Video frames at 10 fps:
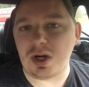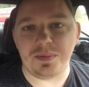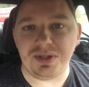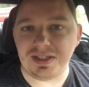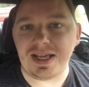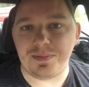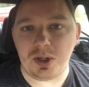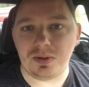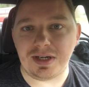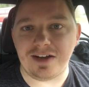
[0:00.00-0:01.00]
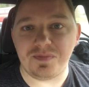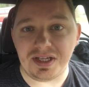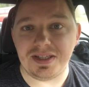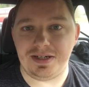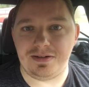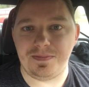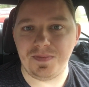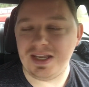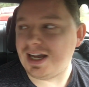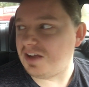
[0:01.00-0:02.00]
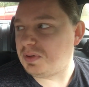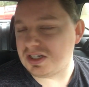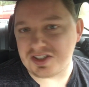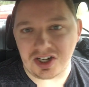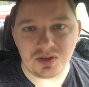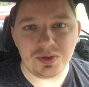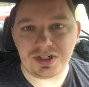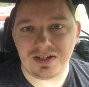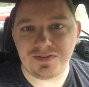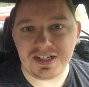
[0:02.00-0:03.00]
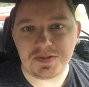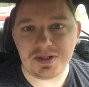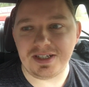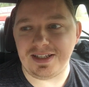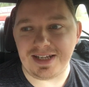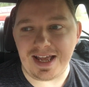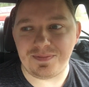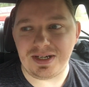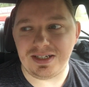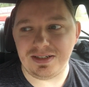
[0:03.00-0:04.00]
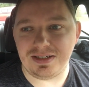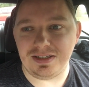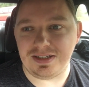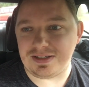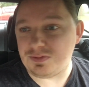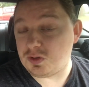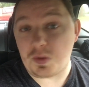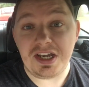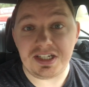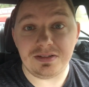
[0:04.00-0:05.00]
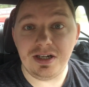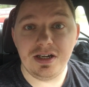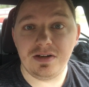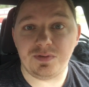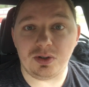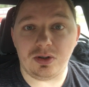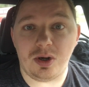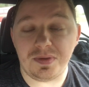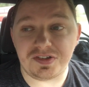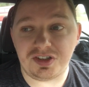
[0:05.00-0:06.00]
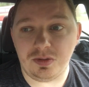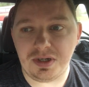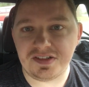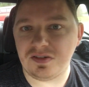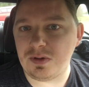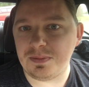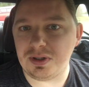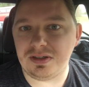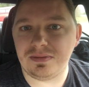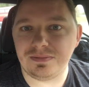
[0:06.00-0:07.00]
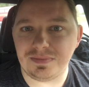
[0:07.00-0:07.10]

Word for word: want to be in that boat. I've been there. I put a ton of work on Facebook and then had my and then was waiting for almost two months at one point